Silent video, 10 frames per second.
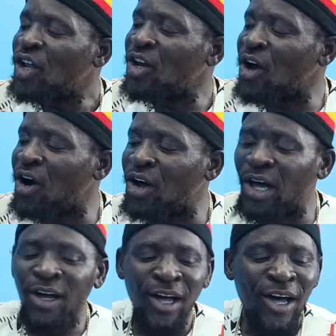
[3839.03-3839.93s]

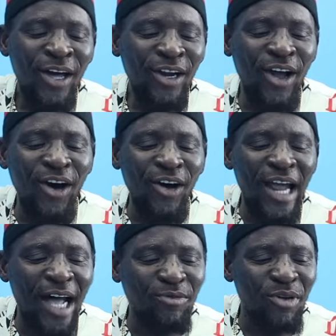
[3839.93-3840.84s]
Lord, Lord,
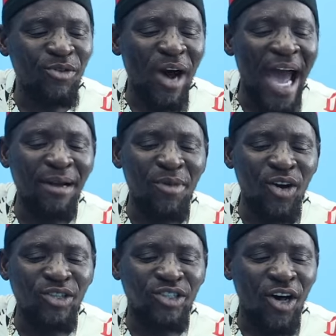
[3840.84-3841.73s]
that with Wild
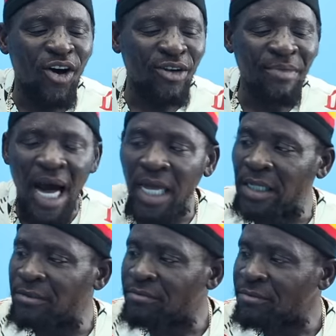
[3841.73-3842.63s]
Bunch told, man.
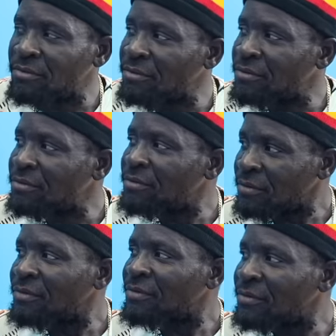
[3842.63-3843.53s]
Yeah.
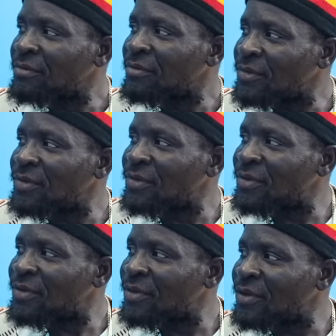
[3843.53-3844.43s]
Oh, okay, what was the
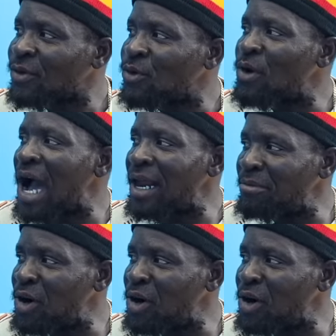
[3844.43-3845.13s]
name of the song? Wild